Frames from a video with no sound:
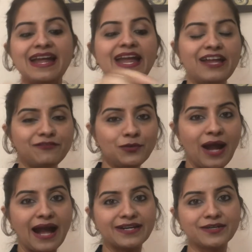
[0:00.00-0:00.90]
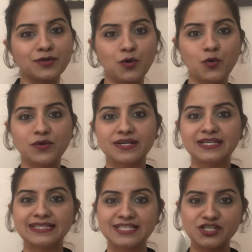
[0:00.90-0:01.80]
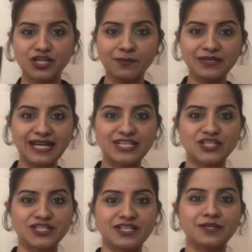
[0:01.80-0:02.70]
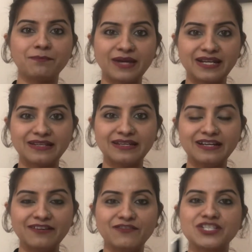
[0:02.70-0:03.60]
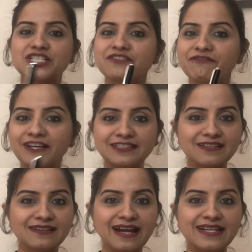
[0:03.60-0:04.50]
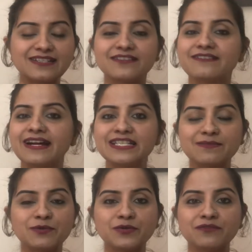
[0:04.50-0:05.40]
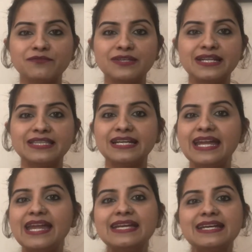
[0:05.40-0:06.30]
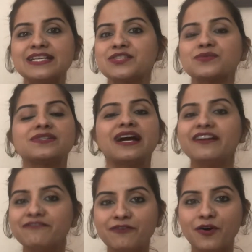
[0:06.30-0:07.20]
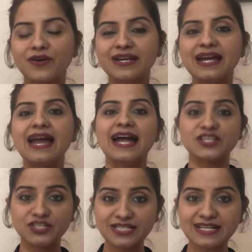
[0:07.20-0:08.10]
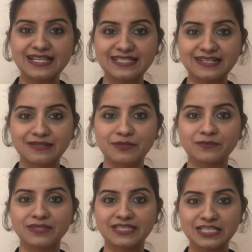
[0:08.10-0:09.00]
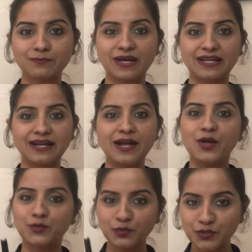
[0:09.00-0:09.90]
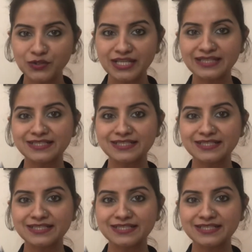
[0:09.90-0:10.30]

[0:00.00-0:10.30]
if you hand her over this German engineered pen, which is feather light, writes beautifully, the ink is to die for, and she signs the agreement with this pen, don't you think this